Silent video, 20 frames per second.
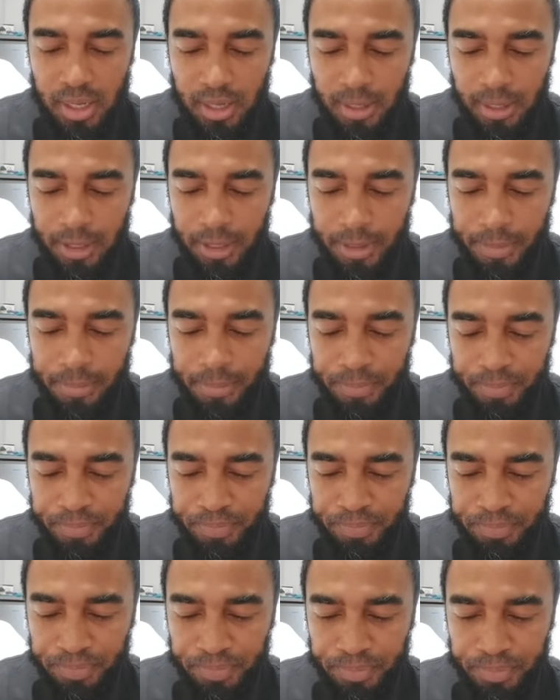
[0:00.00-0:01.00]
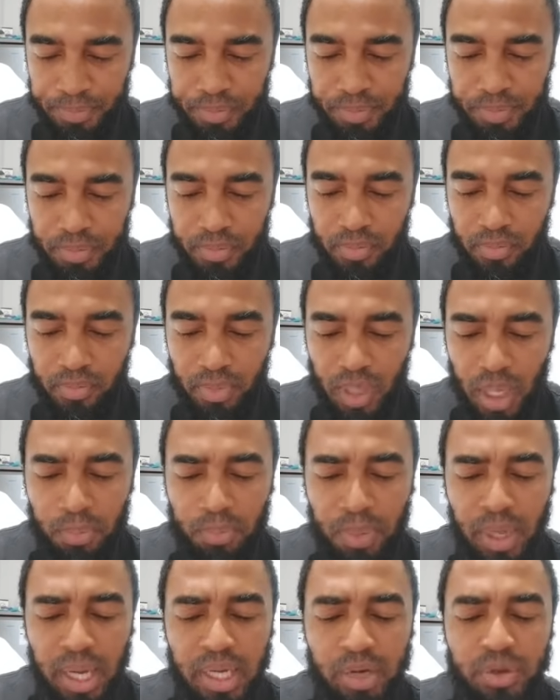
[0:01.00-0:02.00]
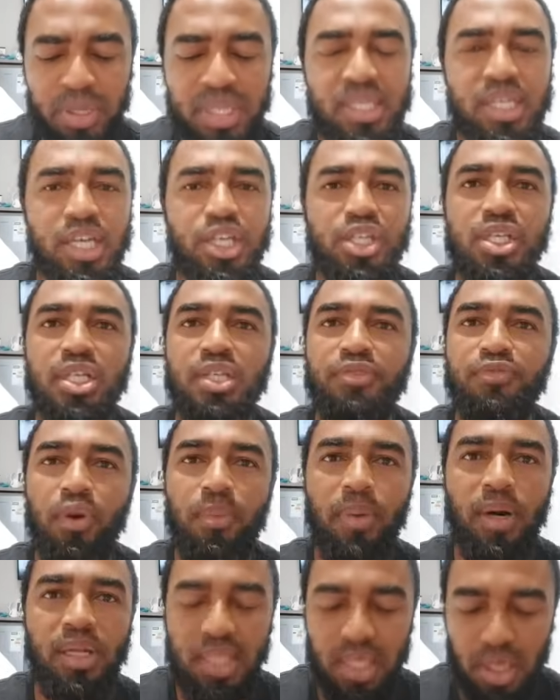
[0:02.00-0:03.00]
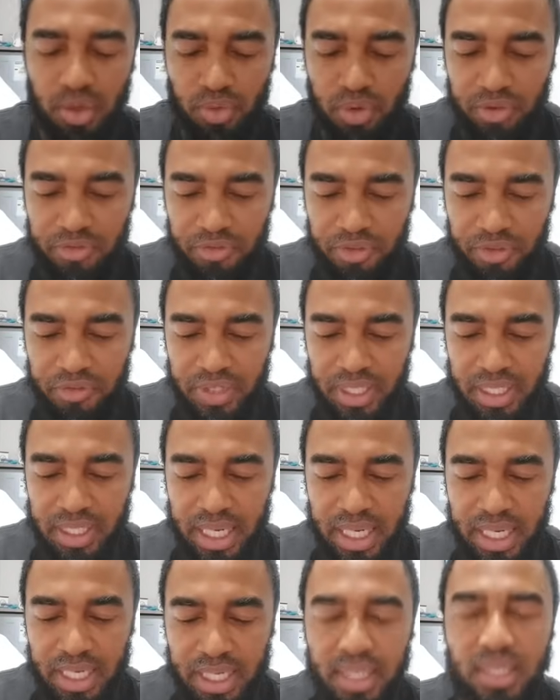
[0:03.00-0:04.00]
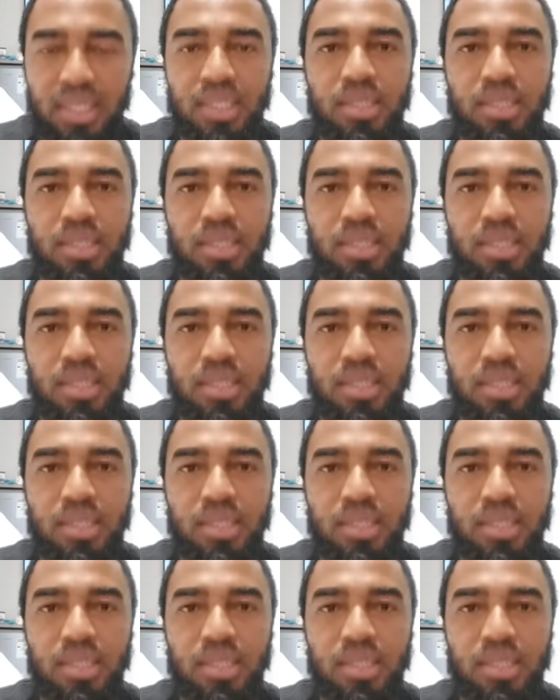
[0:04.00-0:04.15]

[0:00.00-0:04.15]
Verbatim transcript: Um, plenary sessions for about 350 delegates.